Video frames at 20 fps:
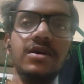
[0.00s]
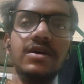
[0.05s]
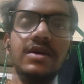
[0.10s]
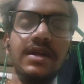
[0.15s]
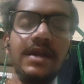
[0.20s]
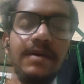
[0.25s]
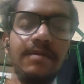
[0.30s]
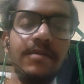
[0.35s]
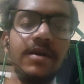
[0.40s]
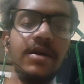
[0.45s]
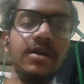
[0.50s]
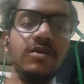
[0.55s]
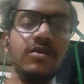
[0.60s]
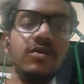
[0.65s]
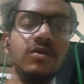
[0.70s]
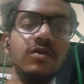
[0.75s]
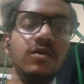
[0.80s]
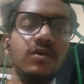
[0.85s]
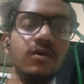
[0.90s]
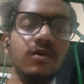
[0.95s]
remit
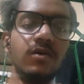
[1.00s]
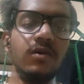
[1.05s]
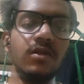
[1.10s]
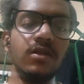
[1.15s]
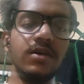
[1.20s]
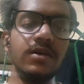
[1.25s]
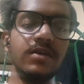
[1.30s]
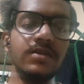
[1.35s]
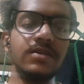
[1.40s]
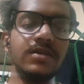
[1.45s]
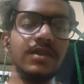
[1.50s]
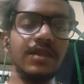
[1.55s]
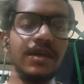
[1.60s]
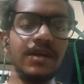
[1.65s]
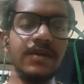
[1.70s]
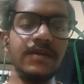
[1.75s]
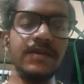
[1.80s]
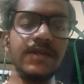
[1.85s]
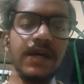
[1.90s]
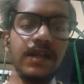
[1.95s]
all his net
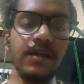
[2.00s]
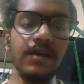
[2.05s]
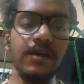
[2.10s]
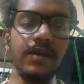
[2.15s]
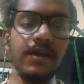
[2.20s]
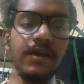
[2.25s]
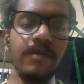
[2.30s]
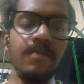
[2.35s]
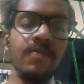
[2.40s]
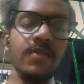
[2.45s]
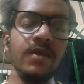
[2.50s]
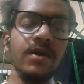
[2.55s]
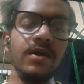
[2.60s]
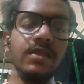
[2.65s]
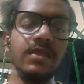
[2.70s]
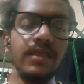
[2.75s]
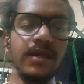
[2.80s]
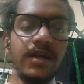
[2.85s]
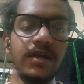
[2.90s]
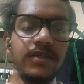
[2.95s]
salary.
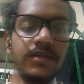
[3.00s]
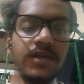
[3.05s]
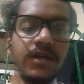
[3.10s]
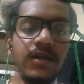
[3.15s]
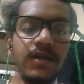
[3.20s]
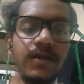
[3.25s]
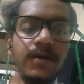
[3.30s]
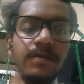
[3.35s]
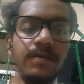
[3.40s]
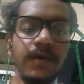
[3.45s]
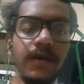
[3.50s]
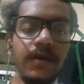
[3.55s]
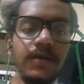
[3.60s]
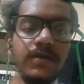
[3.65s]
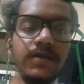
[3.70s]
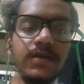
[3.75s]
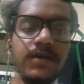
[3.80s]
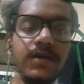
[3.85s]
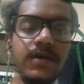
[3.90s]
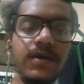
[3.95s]
Net salary
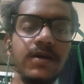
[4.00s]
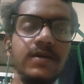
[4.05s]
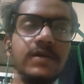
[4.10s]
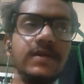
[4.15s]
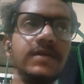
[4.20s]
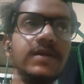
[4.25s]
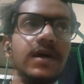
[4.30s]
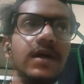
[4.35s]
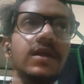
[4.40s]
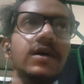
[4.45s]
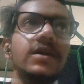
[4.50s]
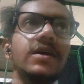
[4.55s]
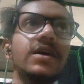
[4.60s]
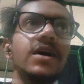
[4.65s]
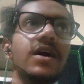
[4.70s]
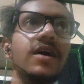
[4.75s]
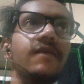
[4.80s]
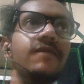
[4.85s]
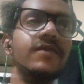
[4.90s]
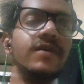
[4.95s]
means salary
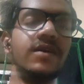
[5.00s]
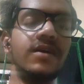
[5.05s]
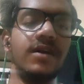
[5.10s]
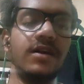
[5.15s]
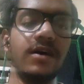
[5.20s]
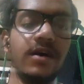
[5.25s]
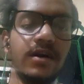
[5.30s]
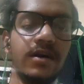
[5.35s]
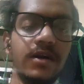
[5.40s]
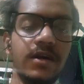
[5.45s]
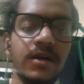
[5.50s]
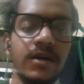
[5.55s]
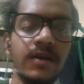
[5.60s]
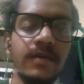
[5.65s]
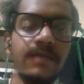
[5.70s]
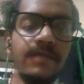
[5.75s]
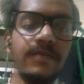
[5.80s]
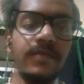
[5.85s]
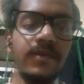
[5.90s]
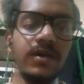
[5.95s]
after deducting
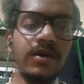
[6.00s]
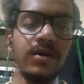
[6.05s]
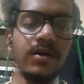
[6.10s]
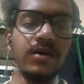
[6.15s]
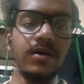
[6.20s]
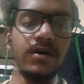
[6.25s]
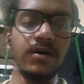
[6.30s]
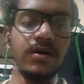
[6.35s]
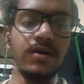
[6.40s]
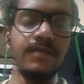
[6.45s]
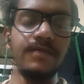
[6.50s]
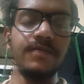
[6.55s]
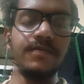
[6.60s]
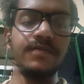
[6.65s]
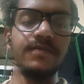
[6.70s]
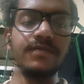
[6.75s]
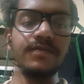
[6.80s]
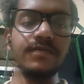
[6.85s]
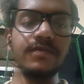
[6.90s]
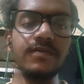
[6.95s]
uh,
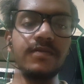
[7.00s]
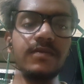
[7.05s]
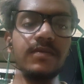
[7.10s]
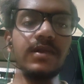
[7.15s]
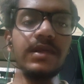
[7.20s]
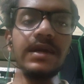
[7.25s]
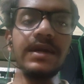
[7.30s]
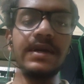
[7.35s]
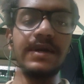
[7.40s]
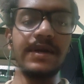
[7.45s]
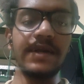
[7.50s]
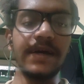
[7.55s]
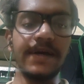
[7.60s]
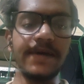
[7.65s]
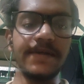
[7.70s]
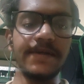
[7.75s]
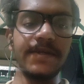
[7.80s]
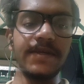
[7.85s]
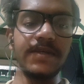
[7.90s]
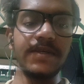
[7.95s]

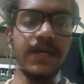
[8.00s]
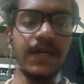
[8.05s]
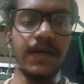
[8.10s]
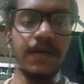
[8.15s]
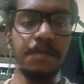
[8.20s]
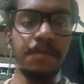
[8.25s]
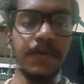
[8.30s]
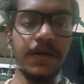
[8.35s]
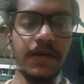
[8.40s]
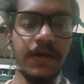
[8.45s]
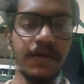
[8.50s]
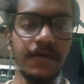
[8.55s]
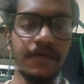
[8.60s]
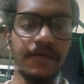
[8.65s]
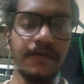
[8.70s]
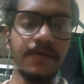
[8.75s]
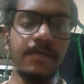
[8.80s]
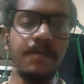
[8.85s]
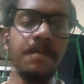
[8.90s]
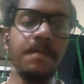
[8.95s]
taxes and PF.
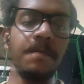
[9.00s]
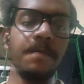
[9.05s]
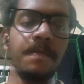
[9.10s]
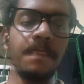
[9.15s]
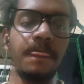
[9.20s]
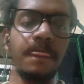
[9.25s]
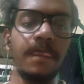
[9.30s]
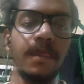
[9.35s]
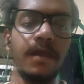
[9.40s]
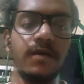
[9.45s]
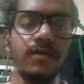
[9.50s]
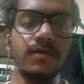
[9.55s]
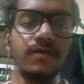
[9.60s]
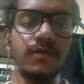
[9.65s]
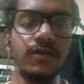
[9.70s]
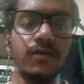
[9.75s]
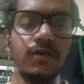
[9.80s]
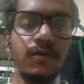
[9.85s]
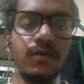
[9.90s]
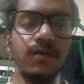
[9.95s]

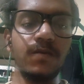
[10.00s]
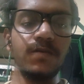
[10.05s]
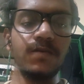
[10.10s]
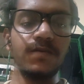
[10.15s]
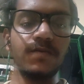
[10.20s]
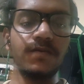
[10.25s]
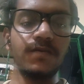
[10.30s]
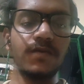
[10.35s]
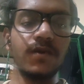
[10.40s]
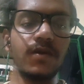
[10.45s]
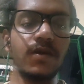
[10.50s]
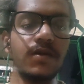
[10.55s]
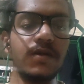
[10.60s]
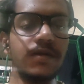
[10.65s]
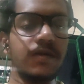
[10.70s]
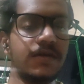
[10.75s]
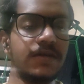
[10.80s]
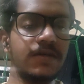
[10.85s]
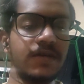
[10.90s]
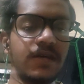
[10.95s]
So
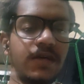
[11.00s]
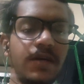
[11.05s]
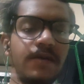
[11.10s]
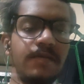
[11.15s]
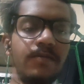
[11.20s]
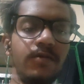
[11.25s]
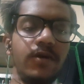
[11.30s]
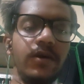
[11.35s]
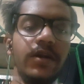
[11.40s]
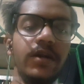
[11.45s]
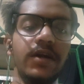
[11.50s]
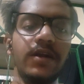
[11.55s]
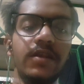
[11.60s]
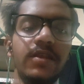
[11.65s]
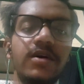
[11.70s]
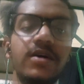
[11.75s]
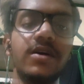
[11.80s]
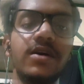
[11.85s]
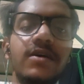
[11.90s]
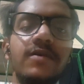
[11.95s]
this is second point. And
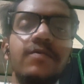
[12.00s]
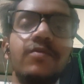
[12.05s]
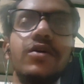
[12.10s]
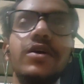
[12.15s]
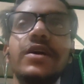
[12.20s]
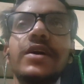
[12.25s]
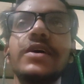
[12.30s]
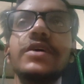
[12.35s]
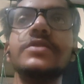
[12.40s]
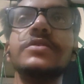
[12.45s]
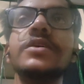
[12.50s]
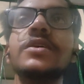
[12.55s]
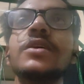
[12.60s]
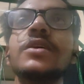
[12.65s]
third point is,